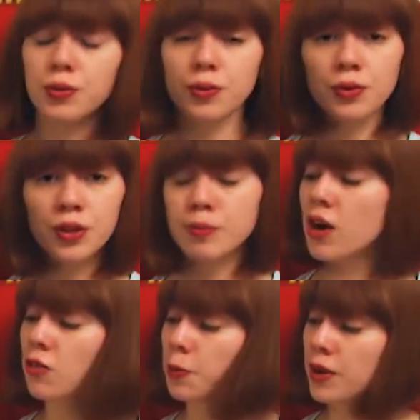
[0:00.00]
through the
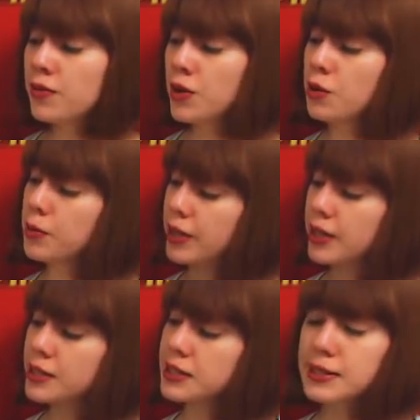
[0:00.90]
Marvel preview
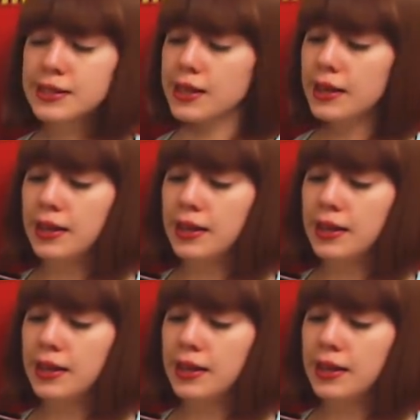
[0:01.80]
because